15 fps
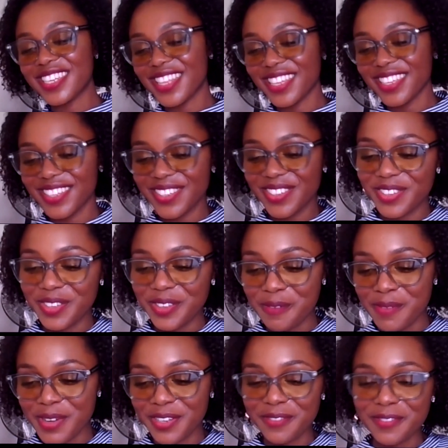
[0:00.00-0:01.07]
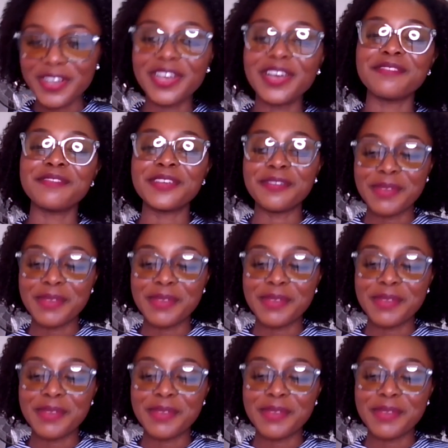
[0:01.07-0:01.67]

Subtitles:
Thank you so much for having